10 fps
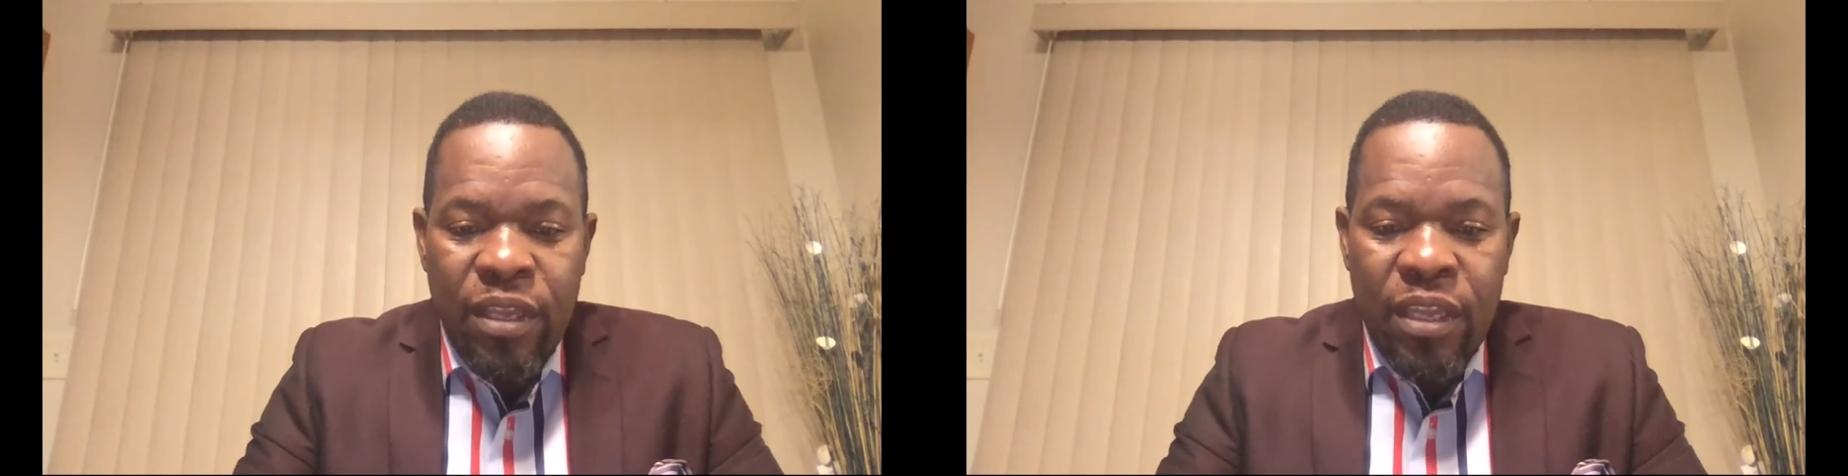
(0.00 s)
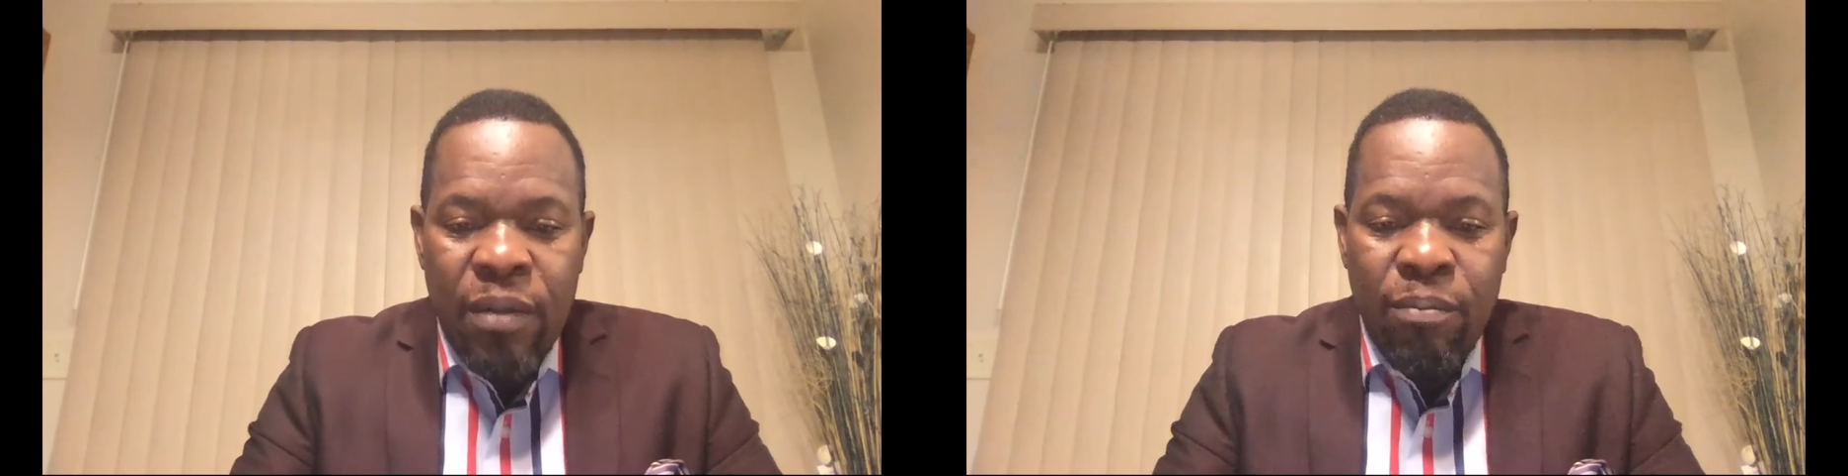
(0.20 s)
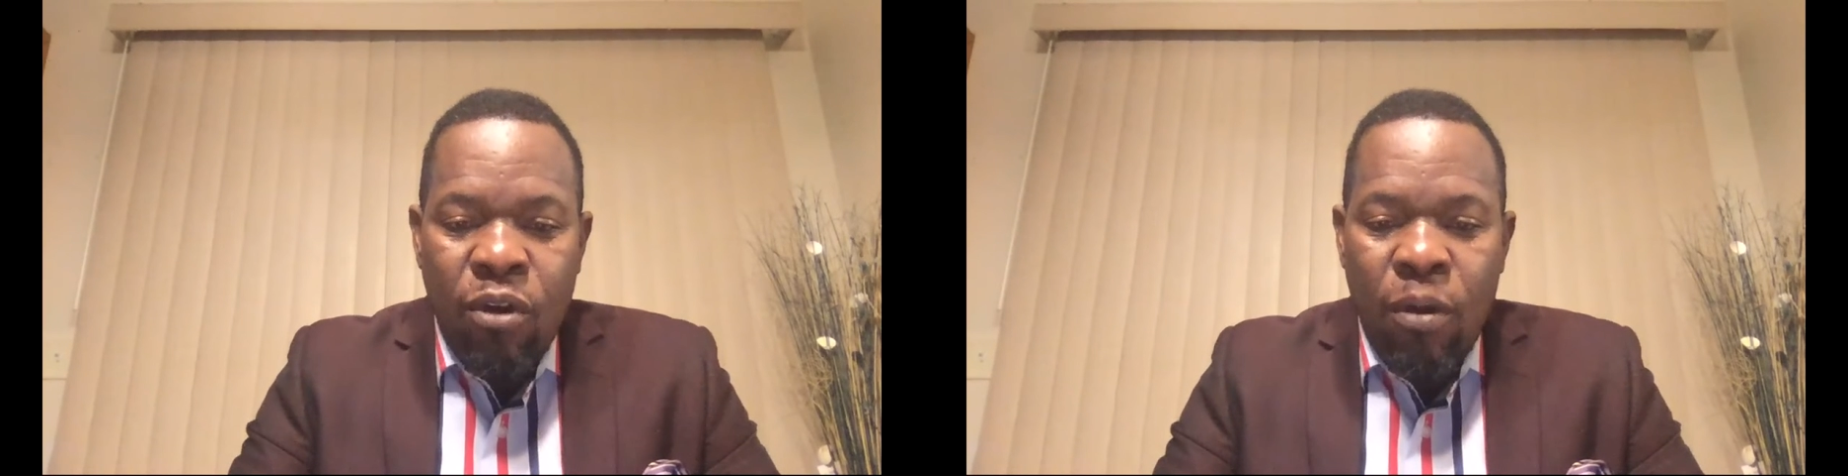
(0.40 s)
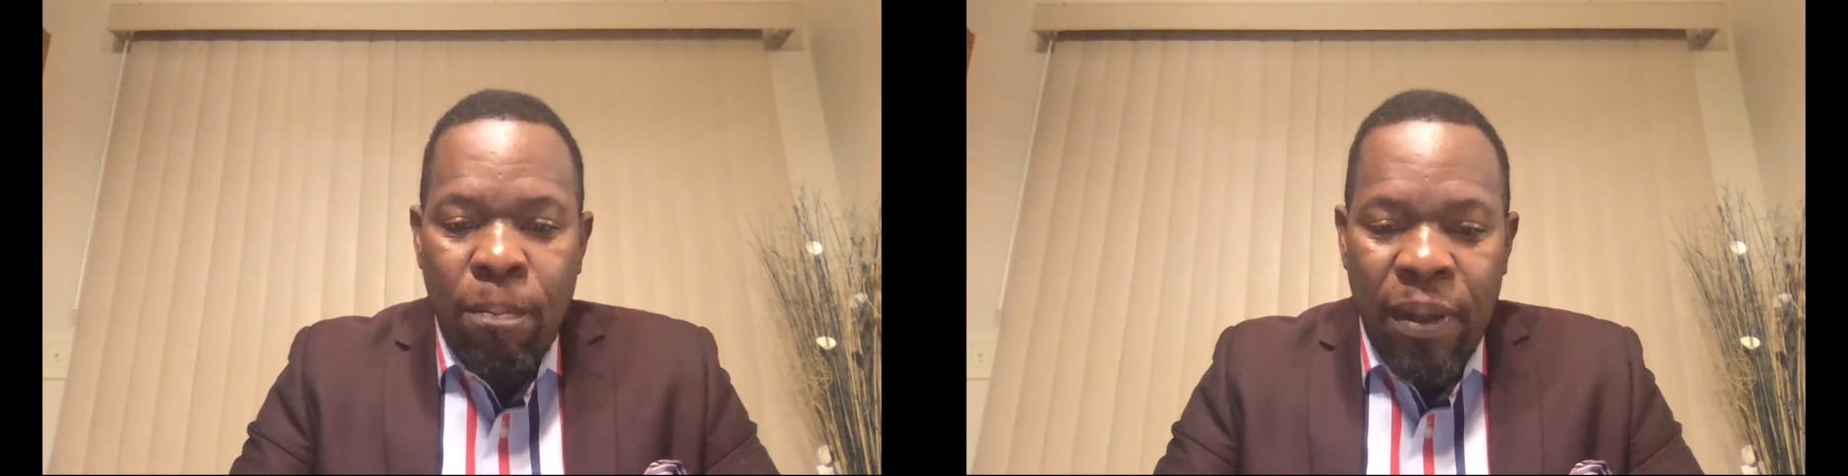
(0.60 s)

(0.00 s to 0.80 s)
in more